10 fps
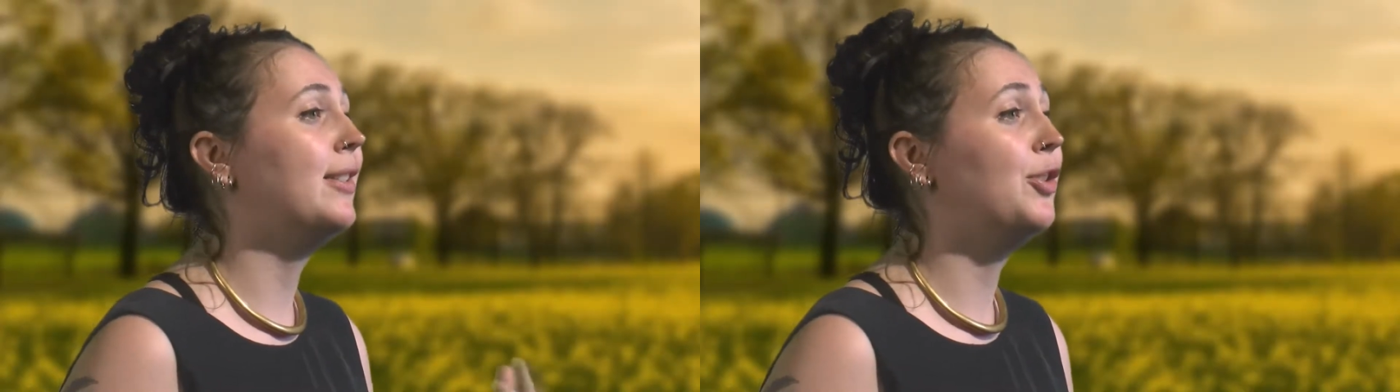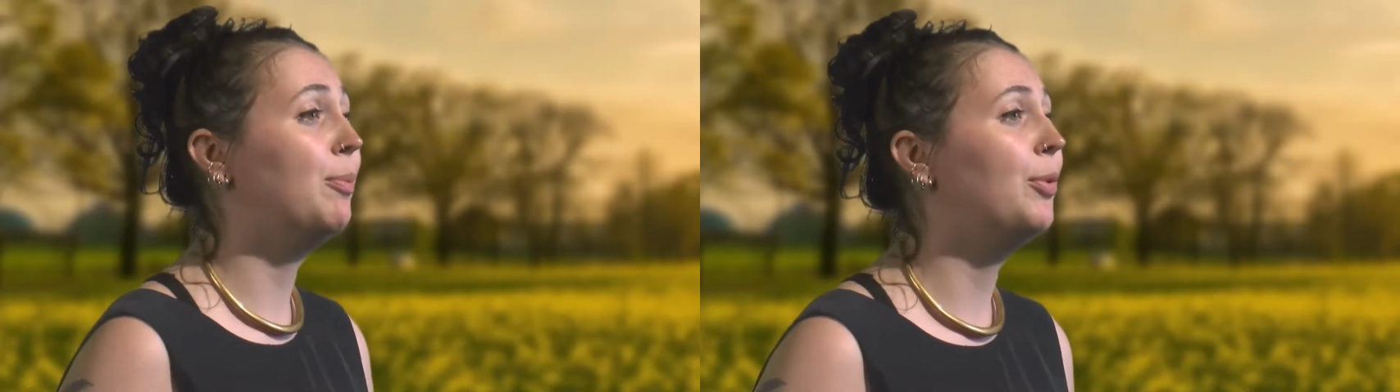
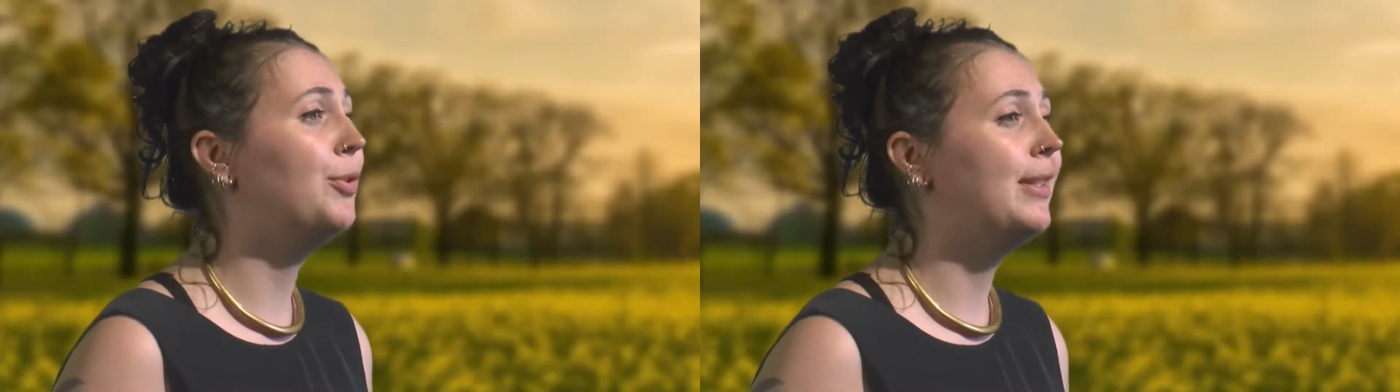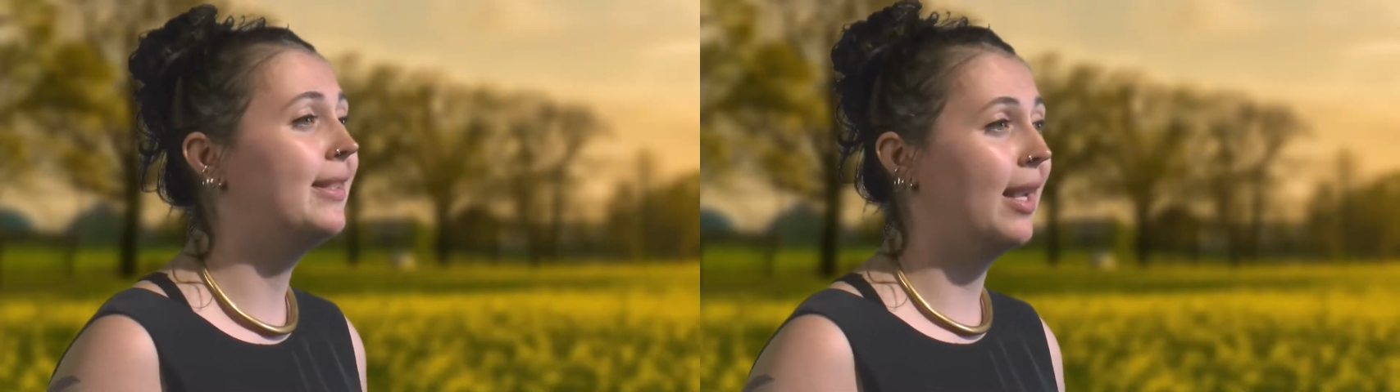and
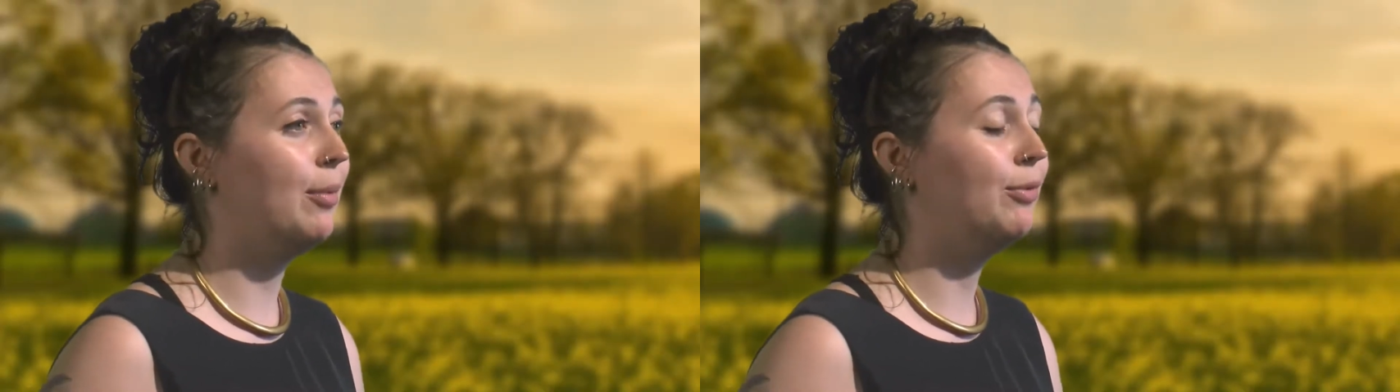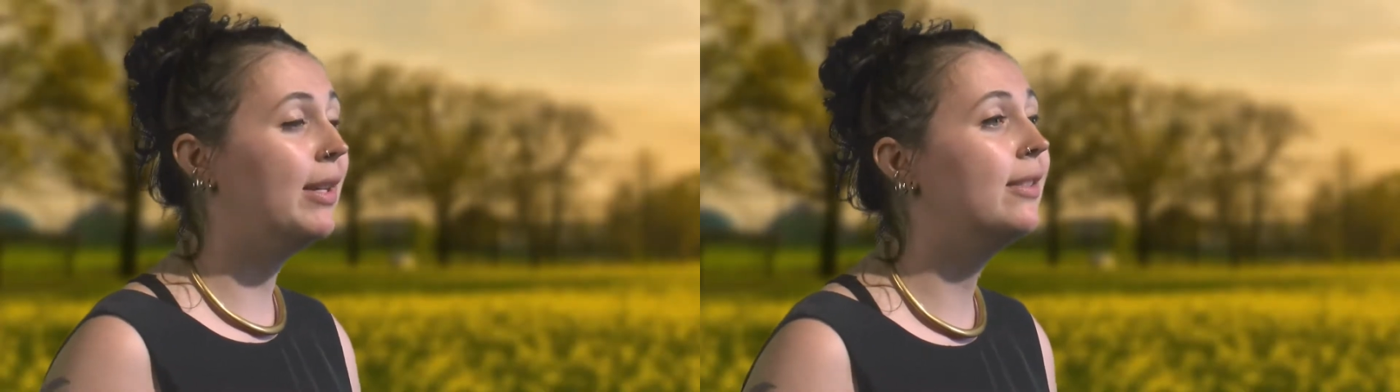supporting
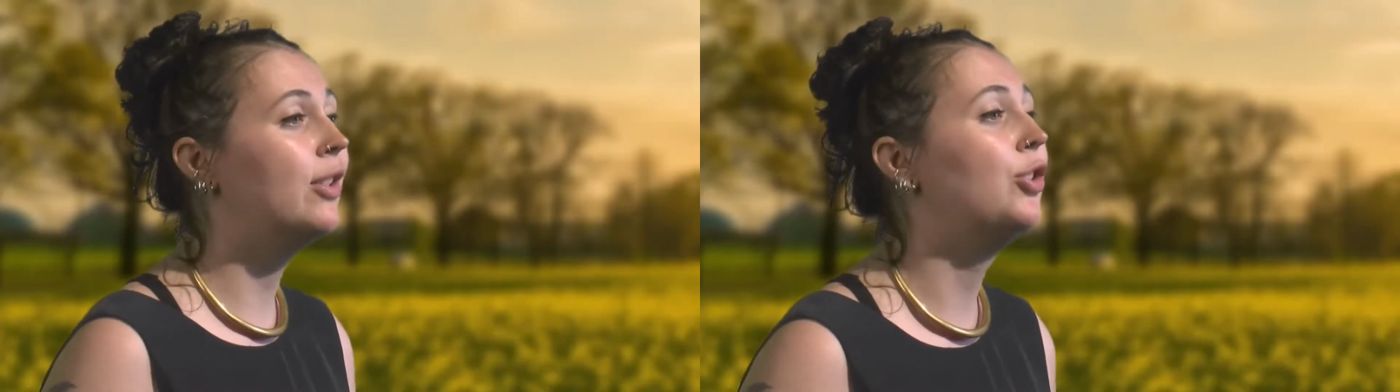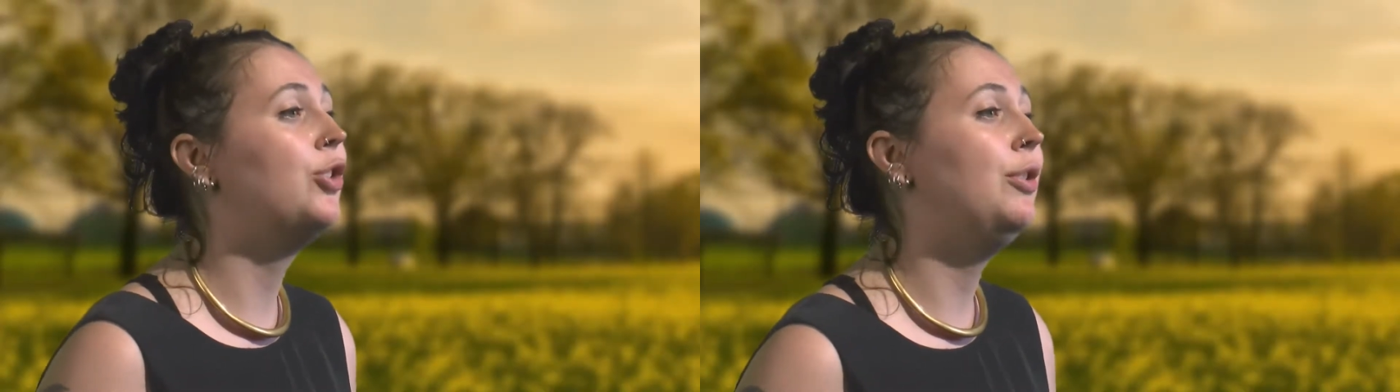disabled
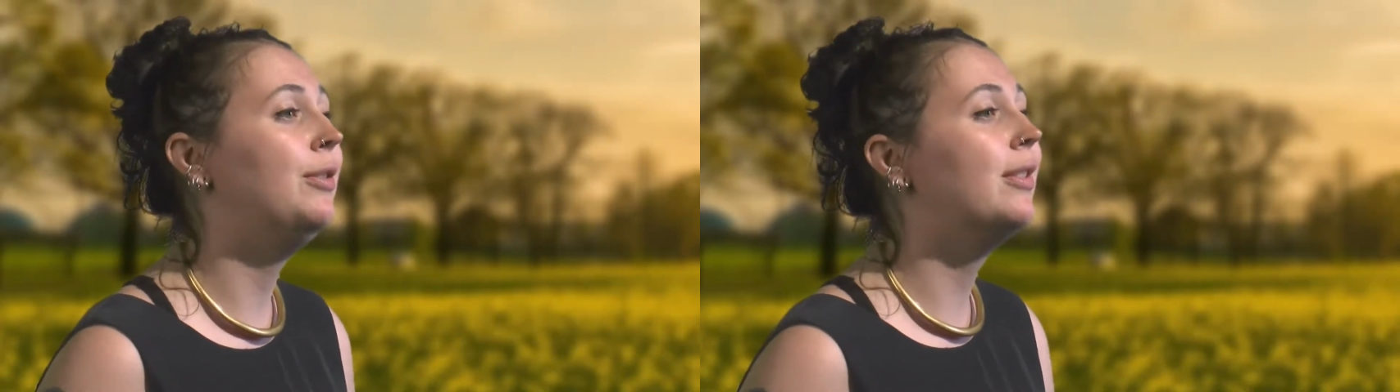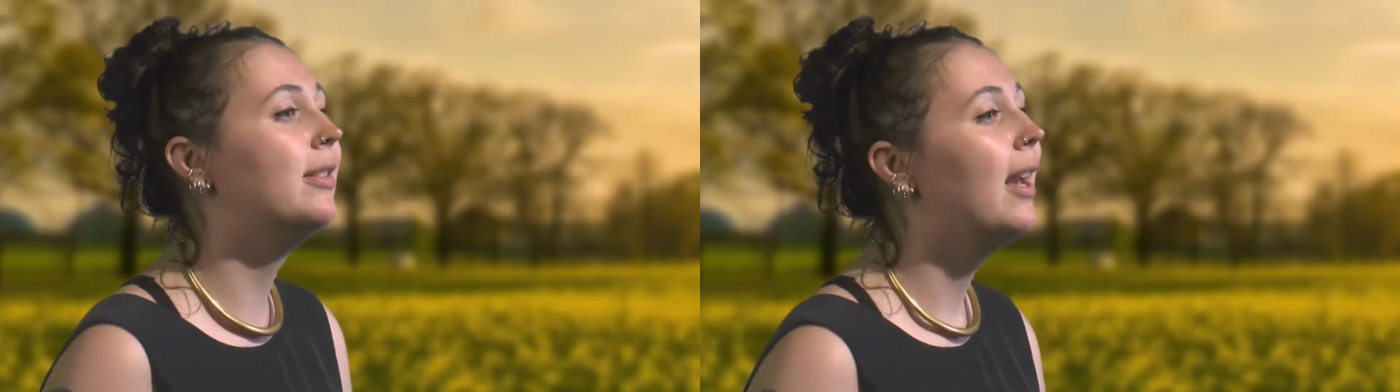research
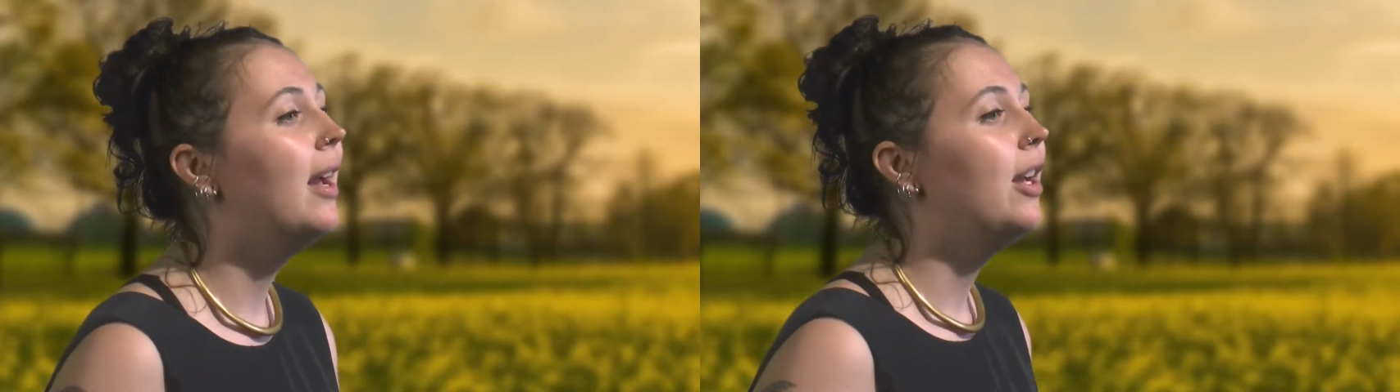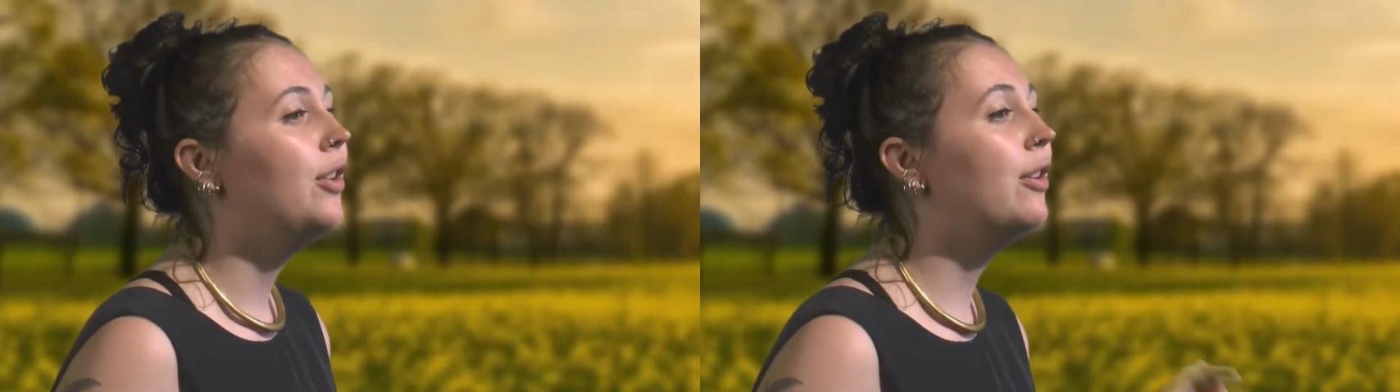students,
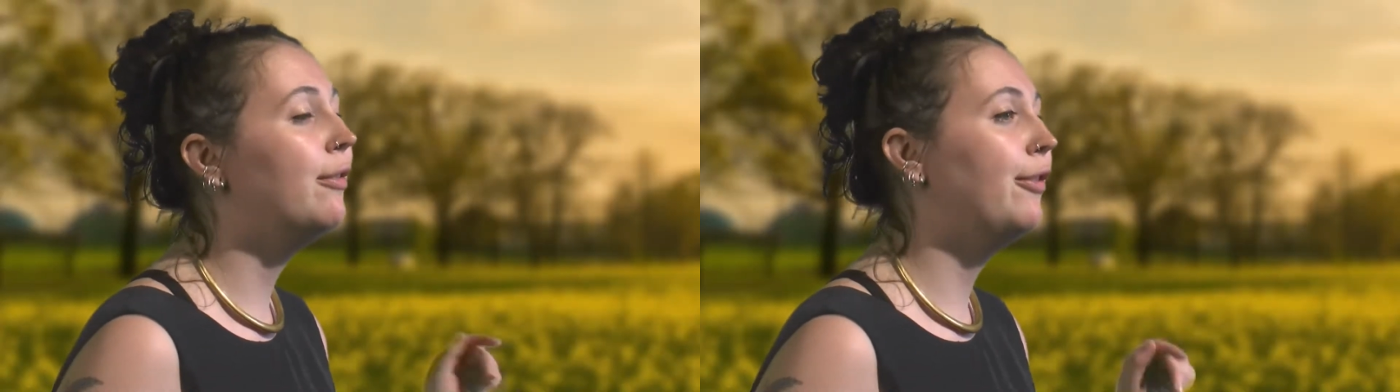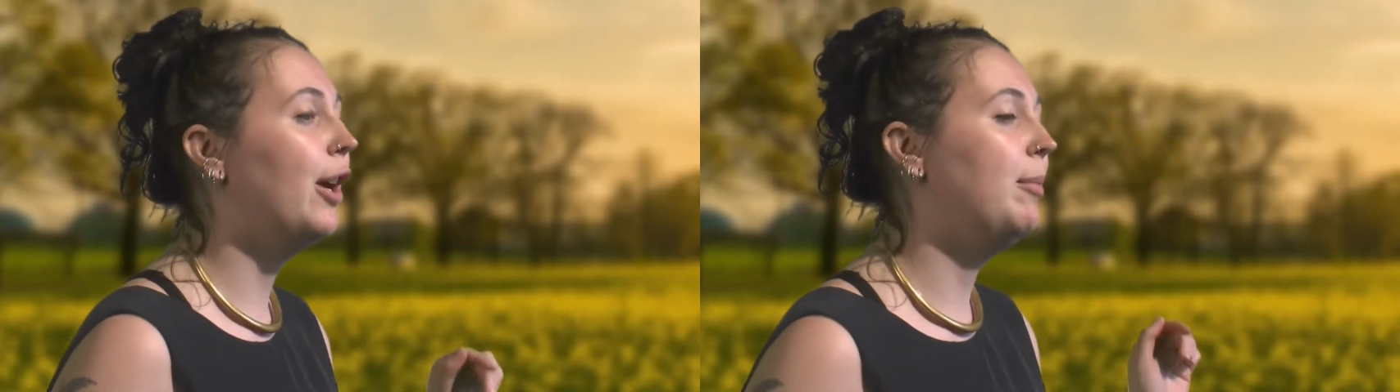you
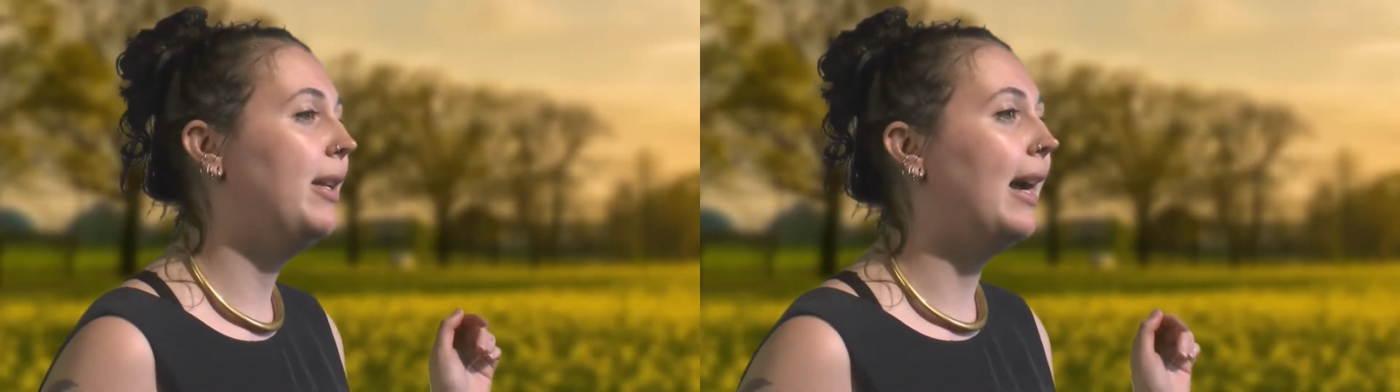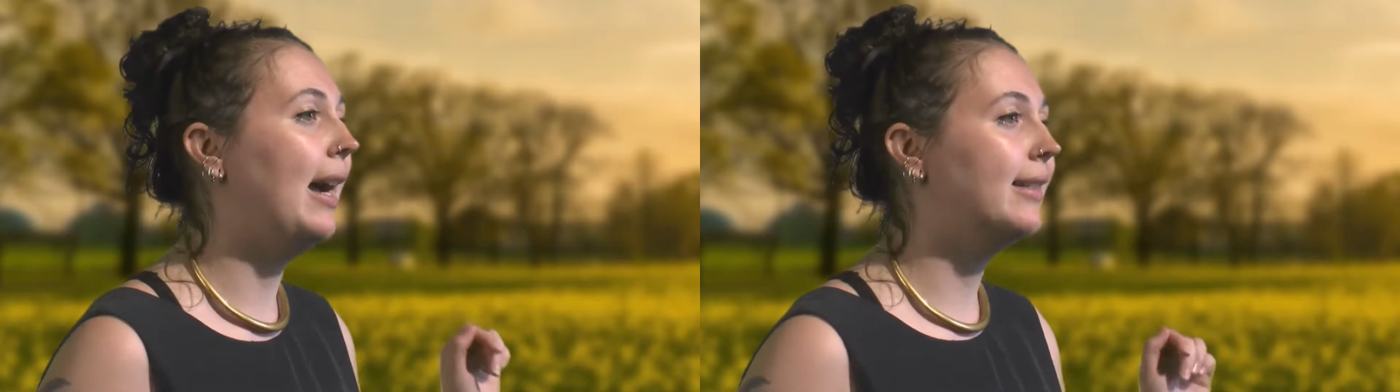can find me